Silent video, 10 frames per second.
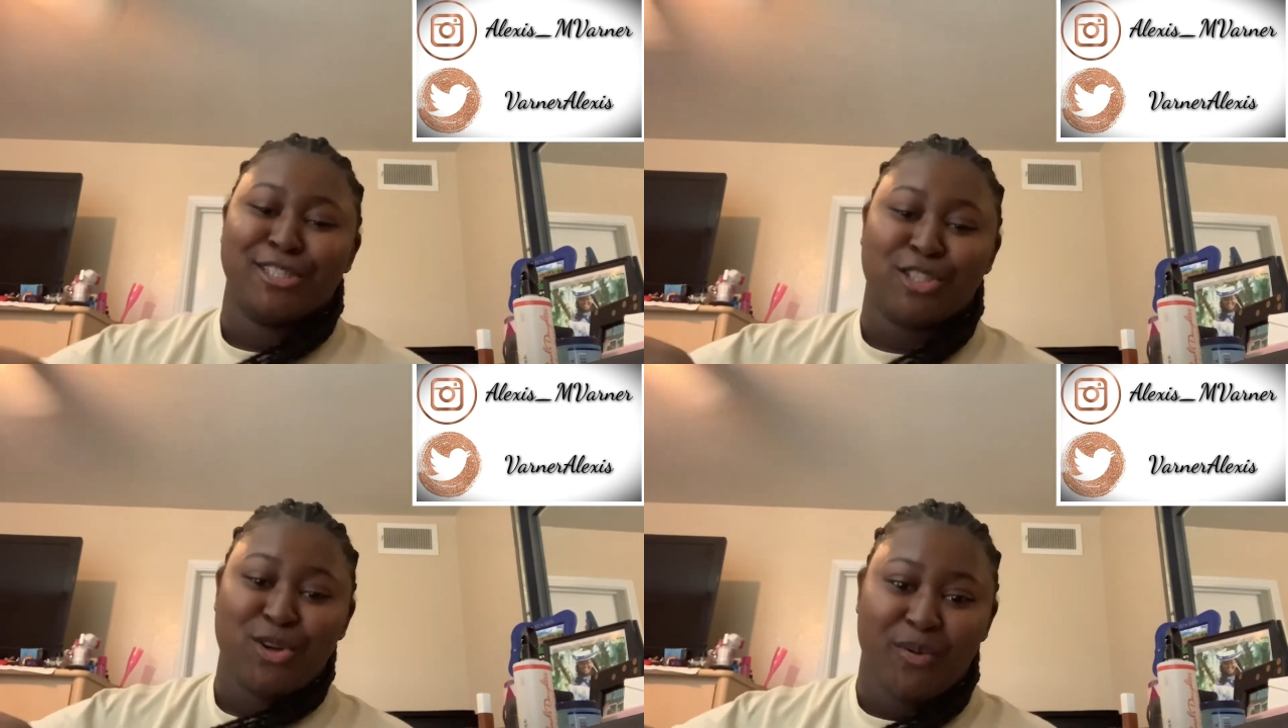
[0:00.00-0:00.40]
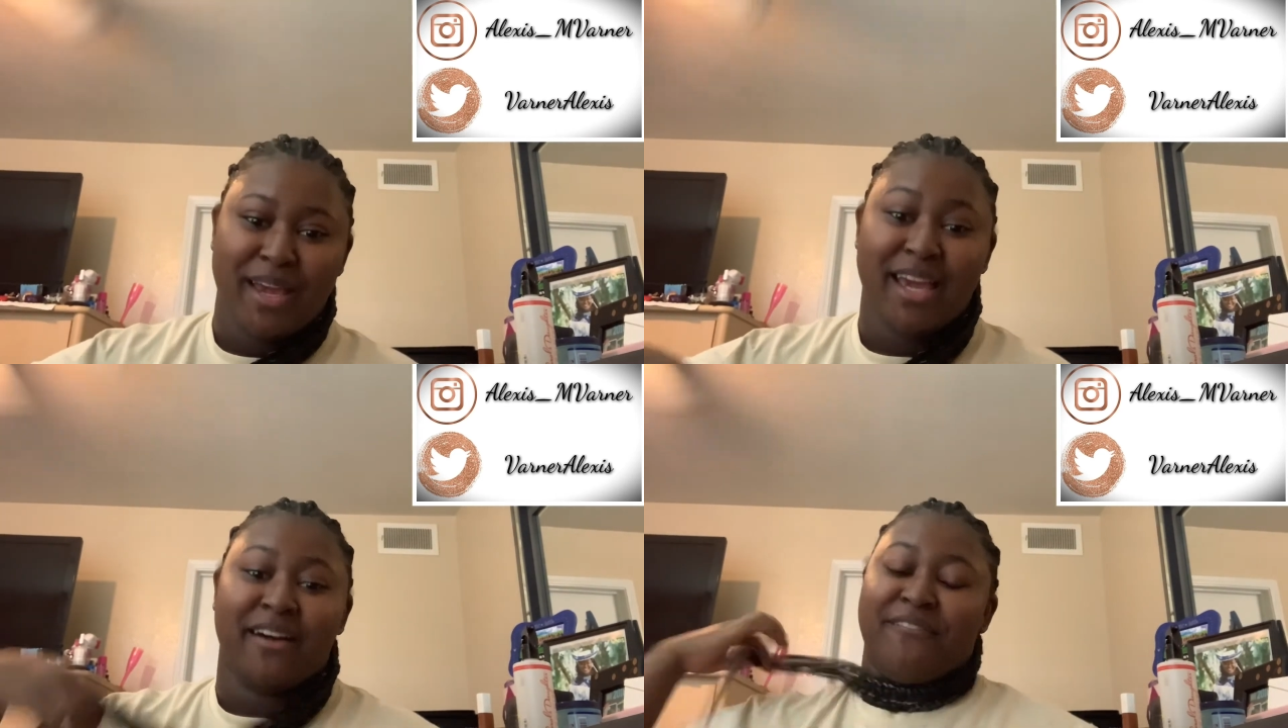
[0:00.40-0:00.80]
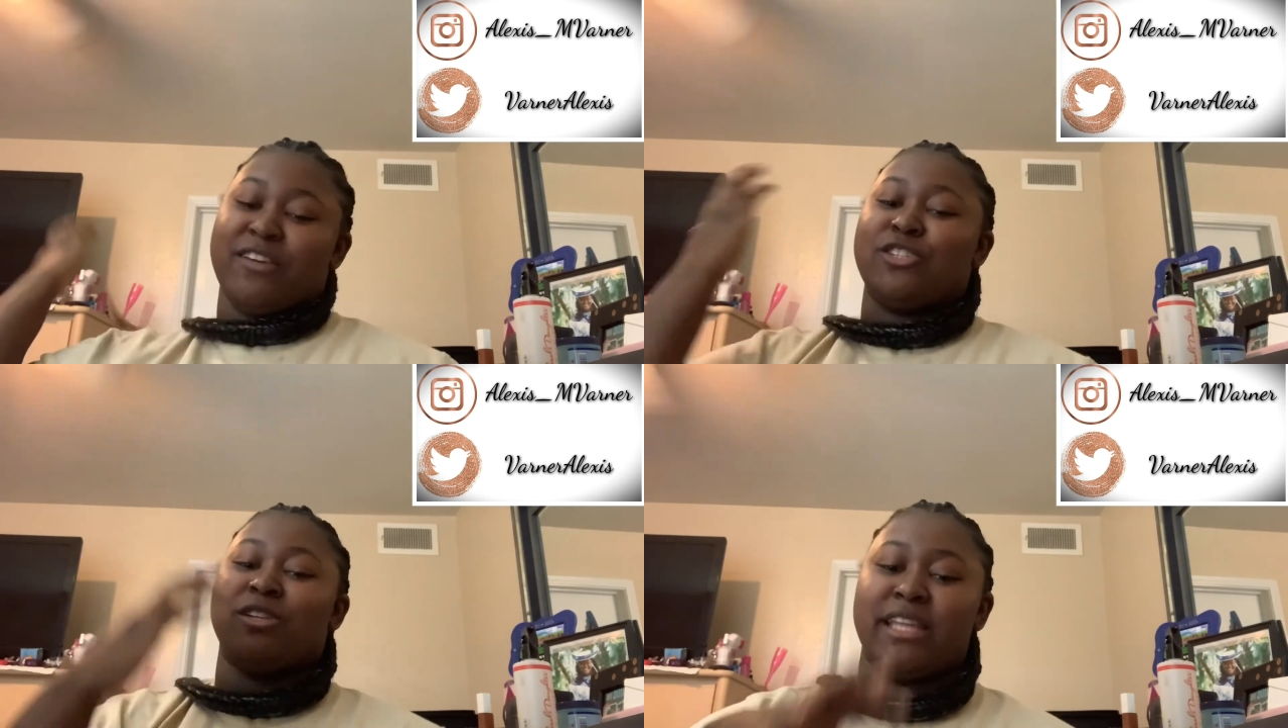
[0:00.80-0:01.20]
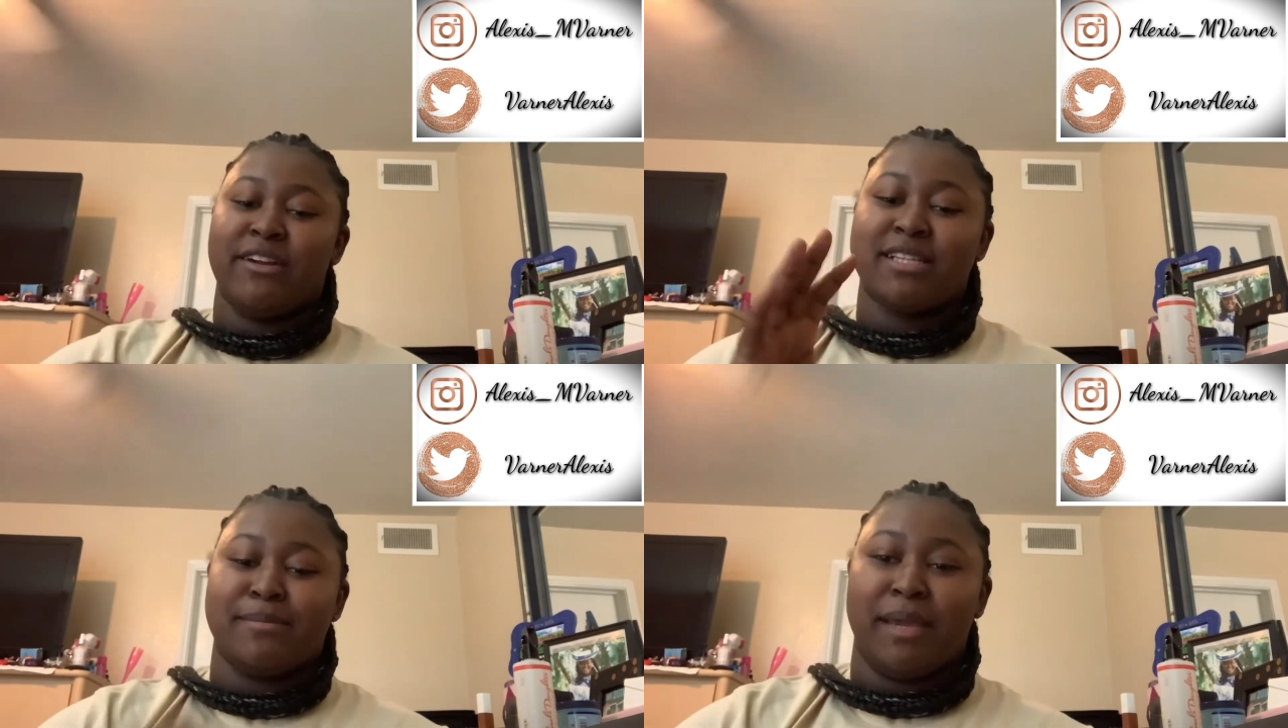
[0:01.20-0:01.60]
Do it. Official
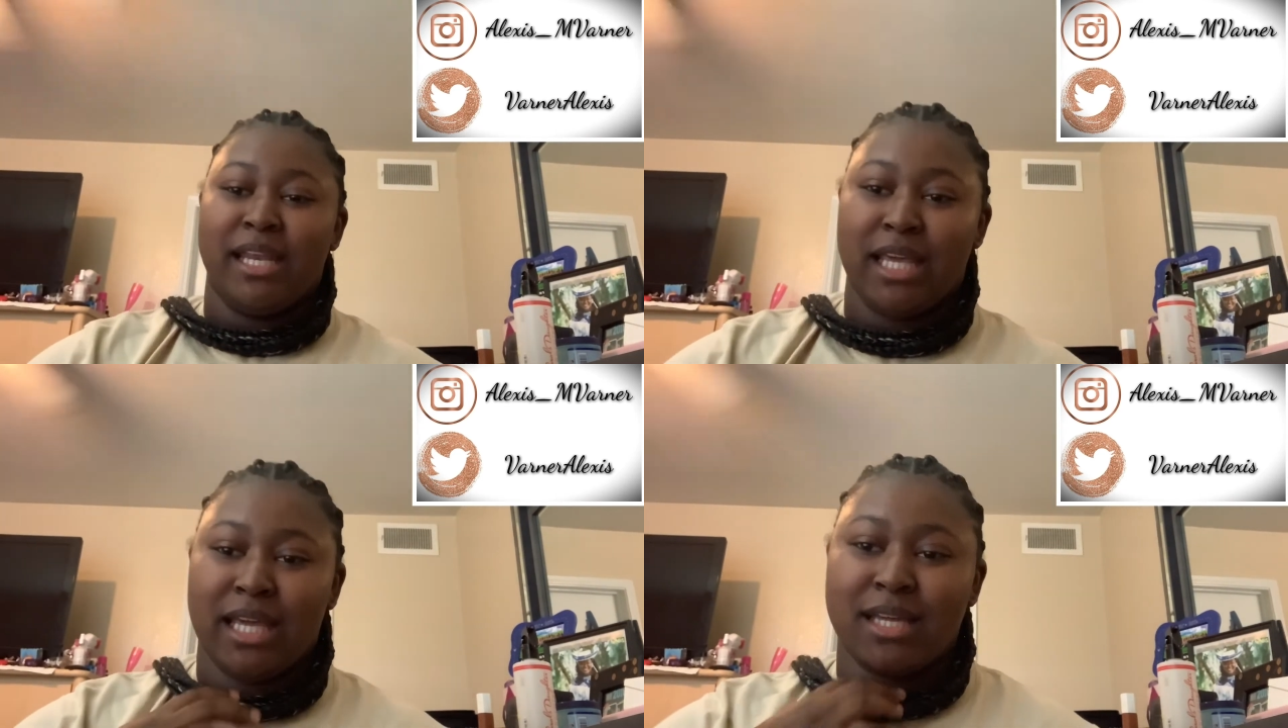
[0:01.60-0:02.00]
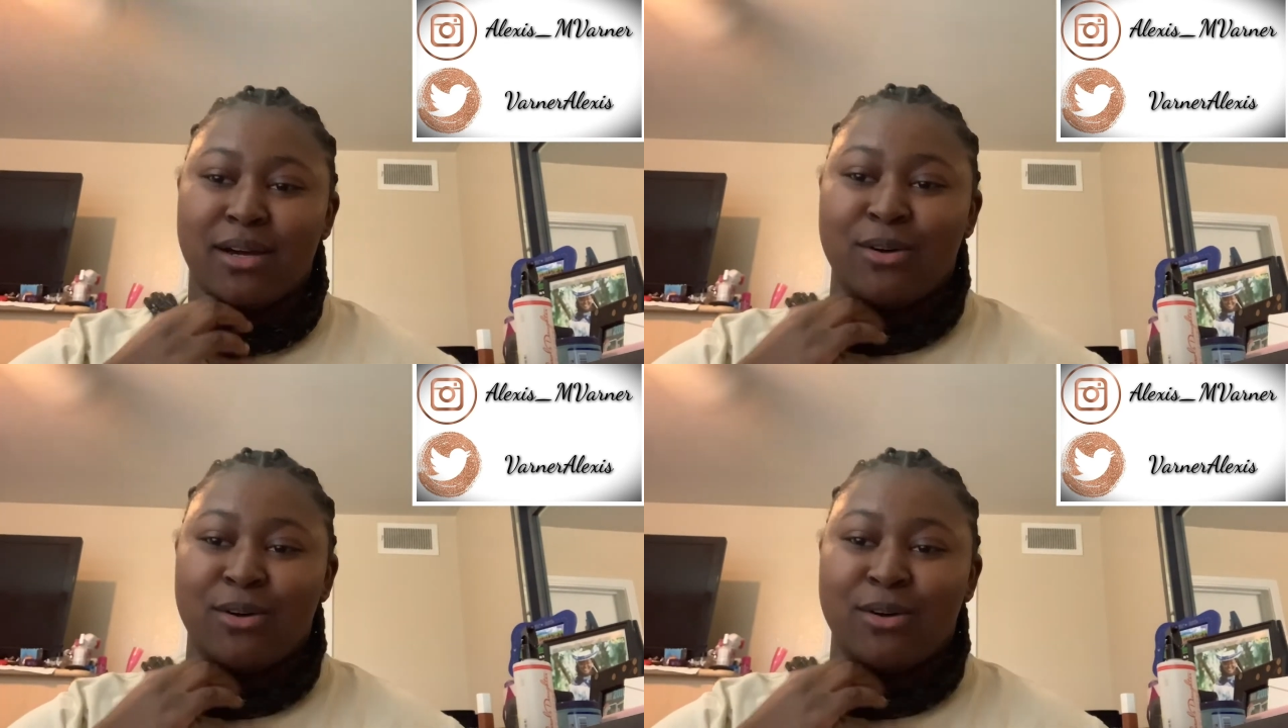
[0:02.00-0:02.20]
lyrics, meaning.